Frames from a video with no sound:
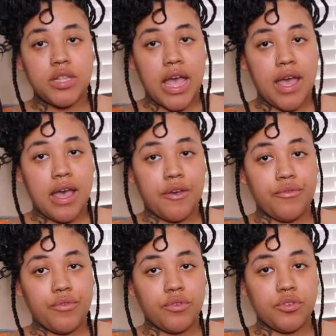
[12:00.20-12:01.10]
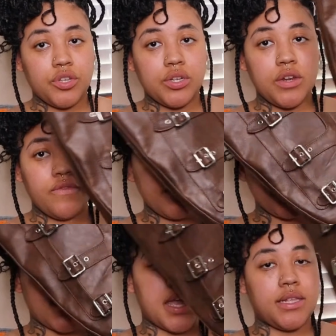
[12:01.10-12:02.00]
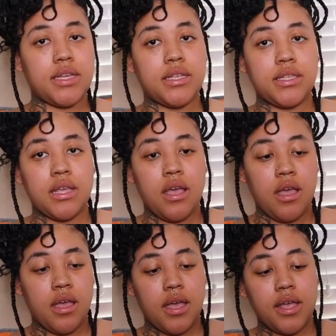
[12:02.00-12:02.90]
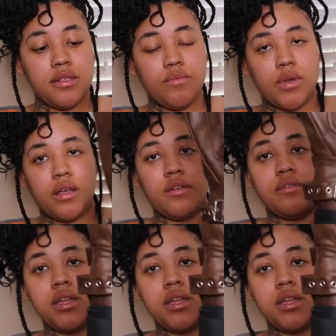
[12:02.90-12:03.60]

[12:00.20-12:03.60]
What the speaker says: so I have 2 different sizes as well.